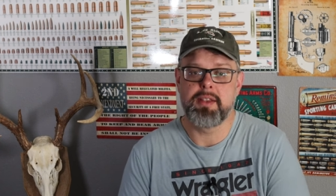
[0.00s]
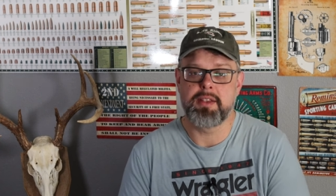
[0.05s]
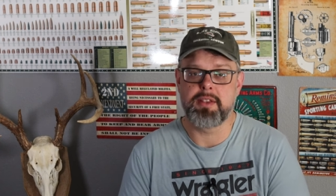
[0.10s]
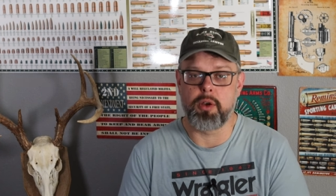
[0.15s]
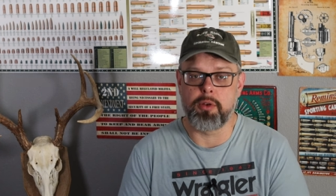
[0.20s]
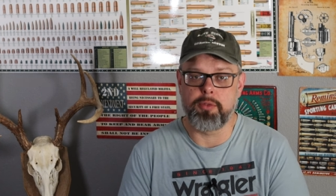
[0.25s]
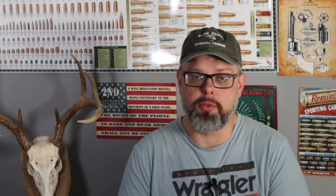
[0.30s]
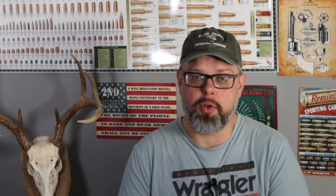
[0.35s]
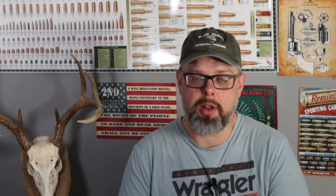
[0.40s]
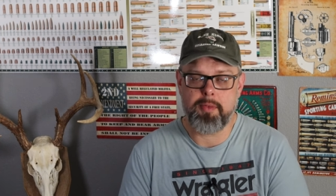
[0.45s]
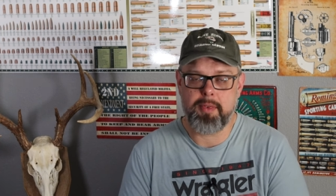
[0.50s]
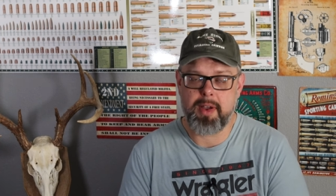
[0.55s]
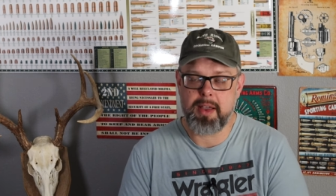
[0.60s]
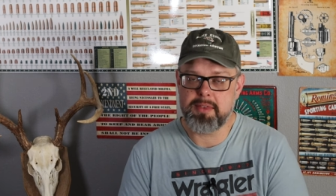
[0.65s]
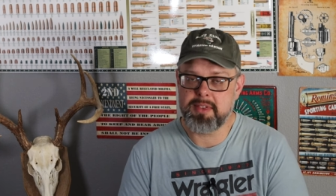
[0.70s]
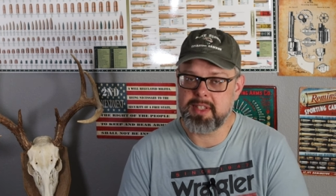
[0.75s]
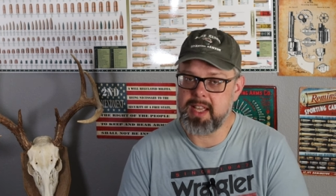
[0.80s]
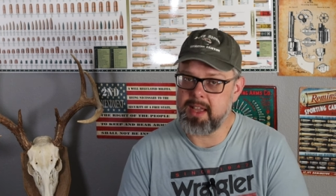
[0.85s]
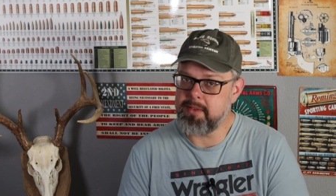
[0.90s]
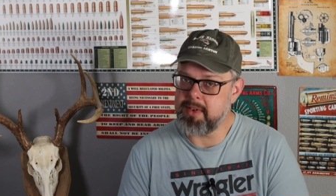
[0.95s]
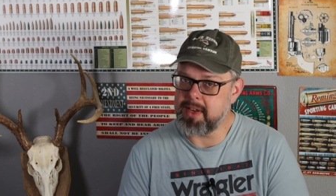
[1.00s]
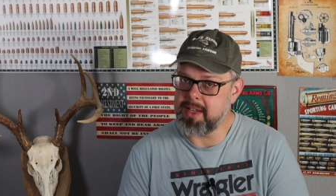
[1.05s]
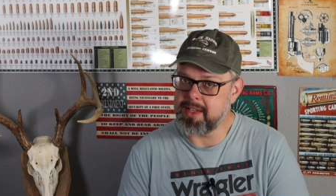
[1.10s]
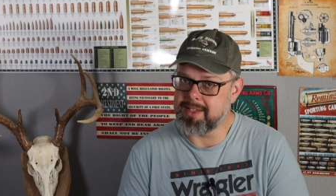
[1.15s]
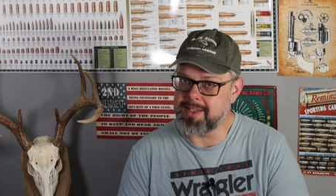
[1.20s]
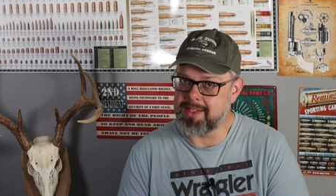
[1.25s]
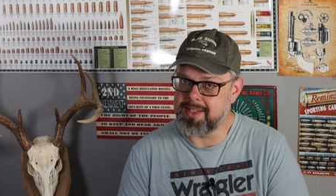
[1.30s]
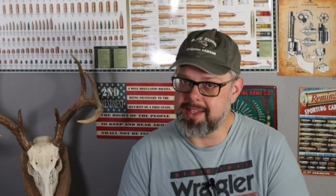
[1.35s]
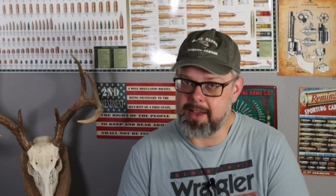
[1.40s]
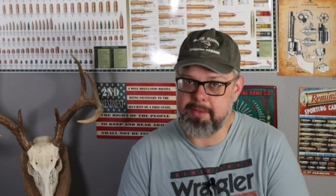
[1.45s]
So 4570
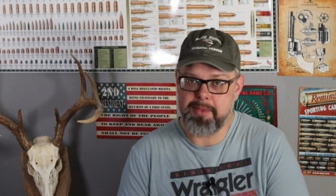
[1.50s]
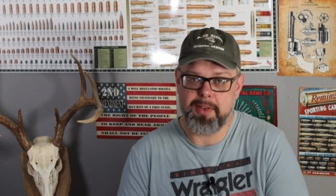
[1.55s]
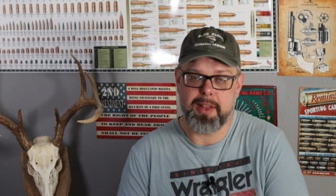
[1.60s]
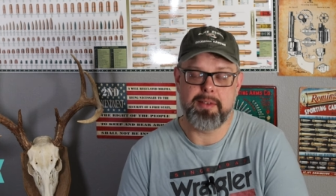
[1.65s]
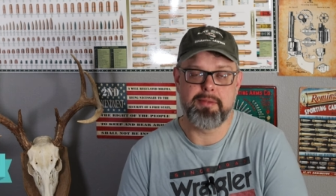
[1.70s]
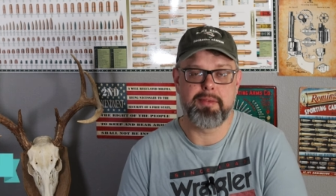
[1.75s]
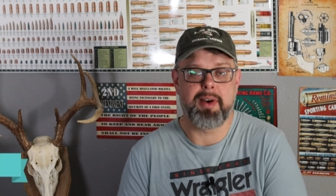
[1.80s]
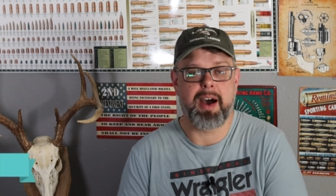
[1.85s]
is definitely